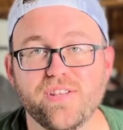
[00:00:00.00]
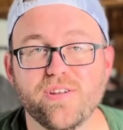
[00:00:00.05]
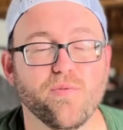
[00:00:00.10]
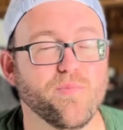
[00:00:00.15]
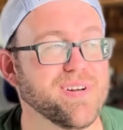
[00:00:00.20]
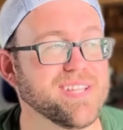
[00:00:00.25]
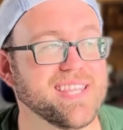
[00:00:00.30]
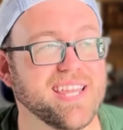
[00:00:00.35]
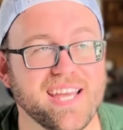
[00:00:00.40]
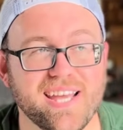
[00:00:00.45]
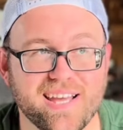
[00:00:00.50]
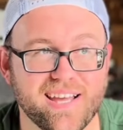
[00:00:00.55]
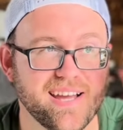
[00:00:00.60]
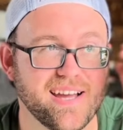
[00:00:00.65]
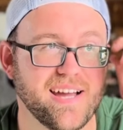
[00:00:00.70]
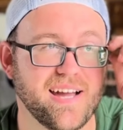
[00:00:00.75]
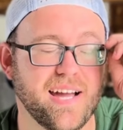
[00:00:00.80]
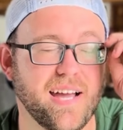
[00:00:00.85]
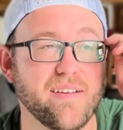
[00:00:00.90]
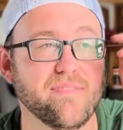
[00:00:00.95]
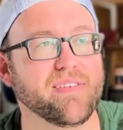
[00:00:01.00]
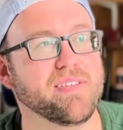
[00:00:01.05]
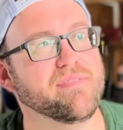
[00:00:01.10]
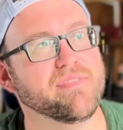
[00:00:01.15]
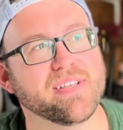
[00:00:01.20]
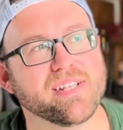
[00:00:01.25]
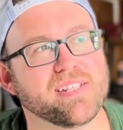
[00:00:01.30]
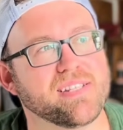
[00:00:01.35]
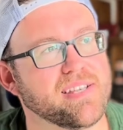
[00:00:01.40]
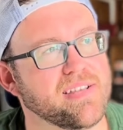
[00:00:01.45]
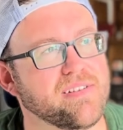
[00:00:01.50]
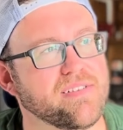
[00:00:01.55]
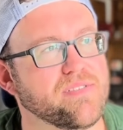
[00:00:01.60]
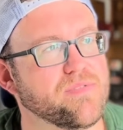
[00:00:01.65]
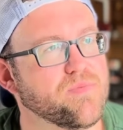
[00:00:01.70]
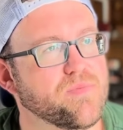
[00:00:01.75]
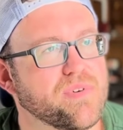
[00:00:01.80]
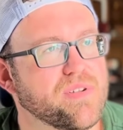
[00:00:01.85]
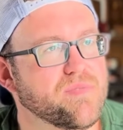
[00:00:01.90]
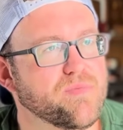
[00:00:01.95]
one thing I haven't even considered,
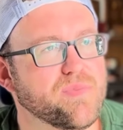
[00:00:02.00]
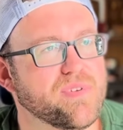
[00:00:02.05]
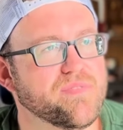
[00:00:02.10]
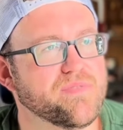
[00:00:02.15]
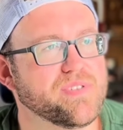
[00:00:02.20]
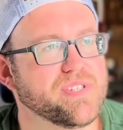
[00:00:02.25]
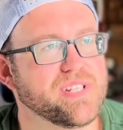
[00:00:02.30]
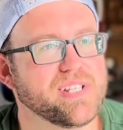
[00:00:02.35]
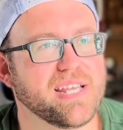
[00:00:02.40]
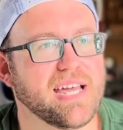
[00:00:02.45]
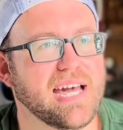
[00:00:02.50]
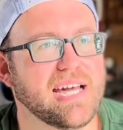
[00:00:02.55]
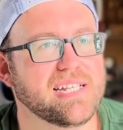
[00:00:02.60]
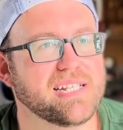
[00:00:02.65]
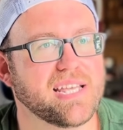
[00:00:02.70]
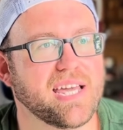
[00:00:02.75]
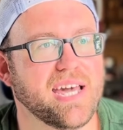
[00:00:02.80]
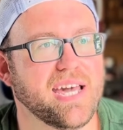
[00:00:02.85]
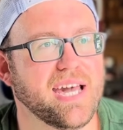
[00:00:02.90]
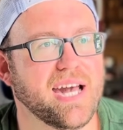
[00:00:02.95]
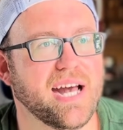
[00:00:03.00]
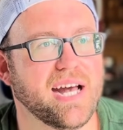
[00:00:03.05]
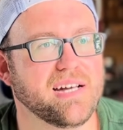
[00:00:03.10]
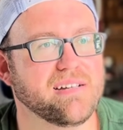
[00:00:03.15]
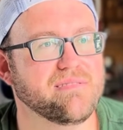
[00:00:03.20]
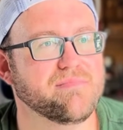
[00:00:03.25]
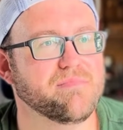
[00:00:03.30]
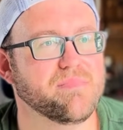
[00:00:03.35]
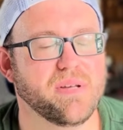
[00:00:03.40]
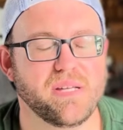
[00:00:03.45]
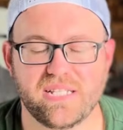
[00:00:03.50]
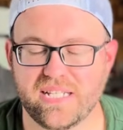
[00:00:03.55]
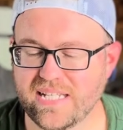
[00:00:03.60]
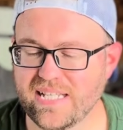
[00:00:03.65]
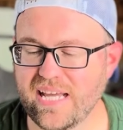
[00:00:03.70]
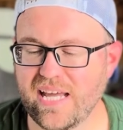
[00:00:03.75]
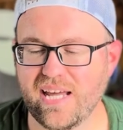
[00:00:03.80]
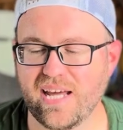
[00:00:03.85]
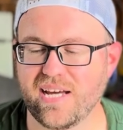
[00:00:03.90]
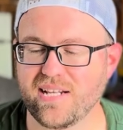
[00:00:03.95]
what if we just ask AI? But does
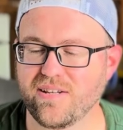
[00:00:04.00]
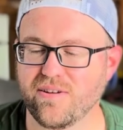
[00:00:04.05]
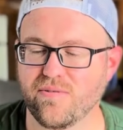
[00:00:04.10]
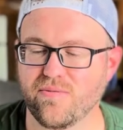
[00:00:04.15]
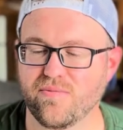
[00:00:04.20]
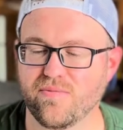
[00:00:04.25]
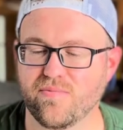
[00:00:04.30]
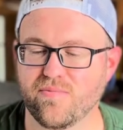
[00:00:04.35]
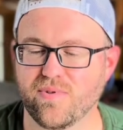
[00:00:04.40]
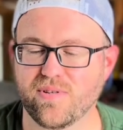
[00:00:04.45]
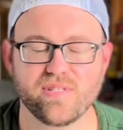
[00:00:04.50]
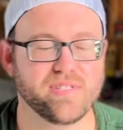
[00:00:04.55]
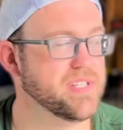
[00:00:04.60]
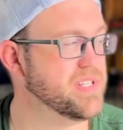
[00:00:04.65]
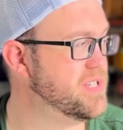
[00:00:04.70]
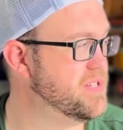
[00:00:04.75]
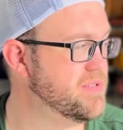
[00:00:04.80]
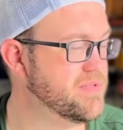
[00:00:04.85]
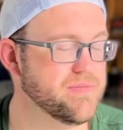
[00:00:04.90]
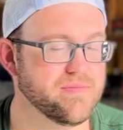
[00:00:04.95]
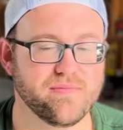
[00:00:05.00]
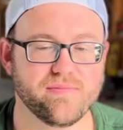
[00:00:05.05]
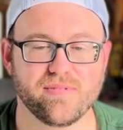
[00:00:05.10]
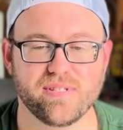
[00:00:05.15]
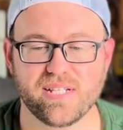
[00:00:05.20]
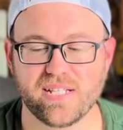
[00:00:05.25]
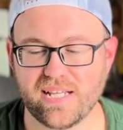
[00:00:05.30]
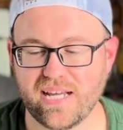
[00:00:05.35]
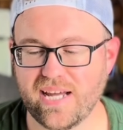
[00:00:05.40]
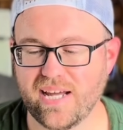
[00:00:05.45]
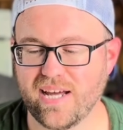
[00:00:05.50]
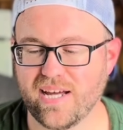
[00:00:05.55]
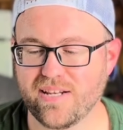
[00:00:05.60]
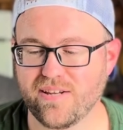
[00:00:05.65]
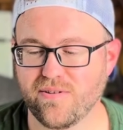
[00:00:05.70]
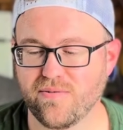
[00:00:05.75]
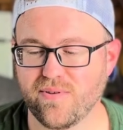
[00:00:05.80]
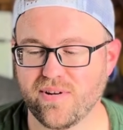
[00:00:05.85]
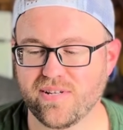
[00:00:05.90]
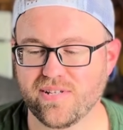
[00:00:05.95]
AI know what to do? Does AI
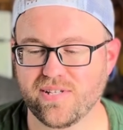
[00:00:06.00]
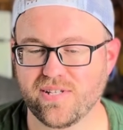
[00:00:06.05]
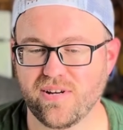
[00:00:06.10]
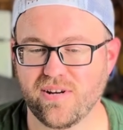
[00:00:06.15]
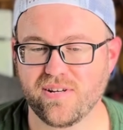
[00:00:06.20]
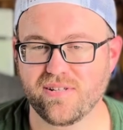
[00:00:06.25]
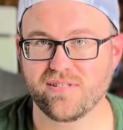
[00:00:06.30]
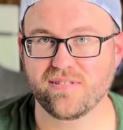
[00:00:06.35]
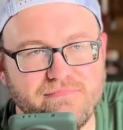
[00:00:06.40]
know where to start?